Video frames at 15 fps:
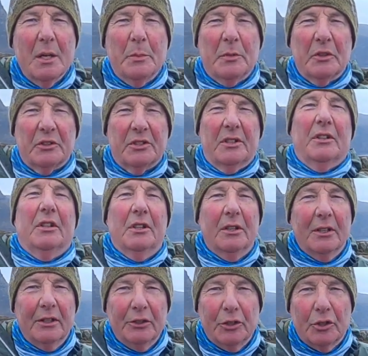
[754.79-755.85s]
but
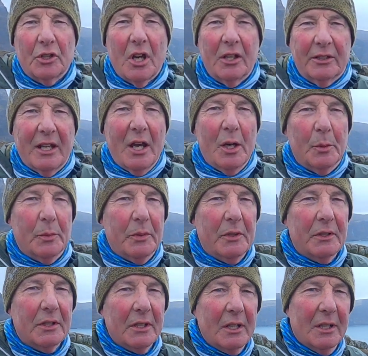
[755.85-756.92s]
you can't help
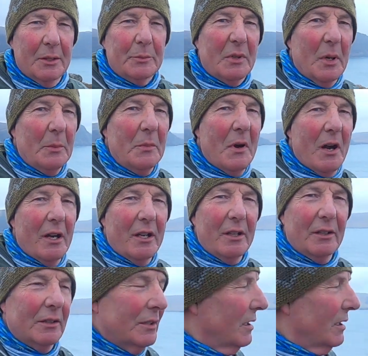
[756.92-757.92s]
but admire